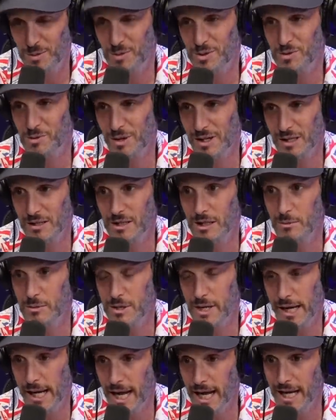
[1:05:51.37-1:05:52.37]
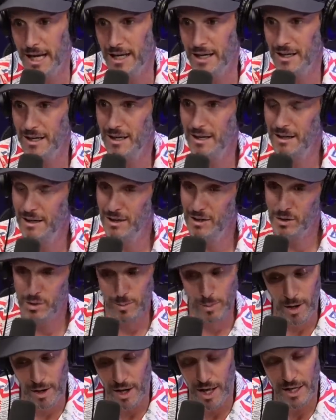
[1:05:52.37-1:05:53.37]
who was running the club was like, hey,
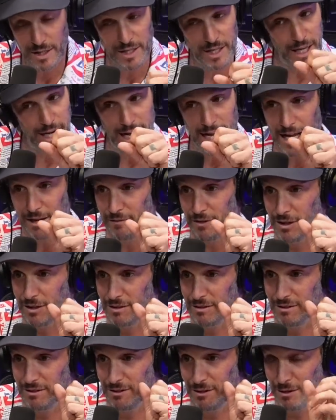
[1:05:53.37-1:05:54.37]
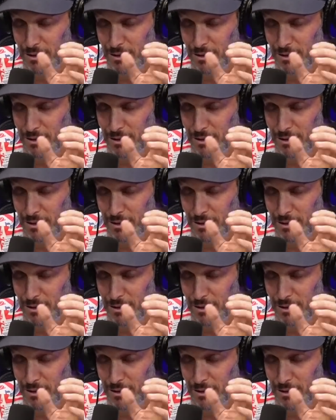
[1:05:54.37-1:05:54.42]
tomorrow night can't have it.